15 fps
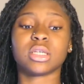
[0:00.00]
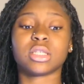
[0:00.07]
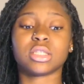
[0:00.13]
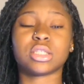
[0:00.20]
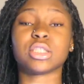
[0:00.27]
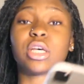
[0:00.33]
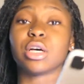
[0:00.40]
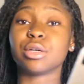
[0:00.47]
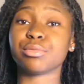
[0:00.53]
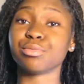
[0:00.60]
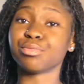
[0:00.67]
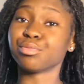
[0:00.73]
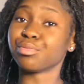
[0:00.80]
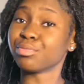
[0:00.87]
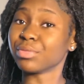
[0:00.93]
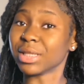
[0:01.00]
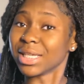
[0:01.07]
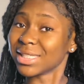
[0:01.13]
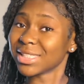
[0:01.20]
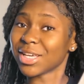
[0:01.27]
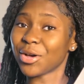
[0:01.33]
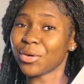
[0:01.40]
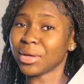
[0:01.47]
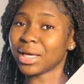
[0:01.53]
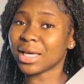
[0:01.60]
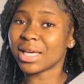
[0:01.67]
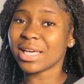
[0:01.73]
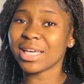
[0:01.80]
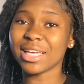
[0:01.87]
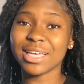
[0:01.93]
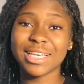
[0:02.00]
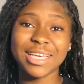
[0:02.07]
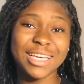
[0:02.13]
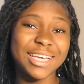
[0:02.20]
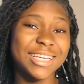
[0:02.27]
so let's go ahead and get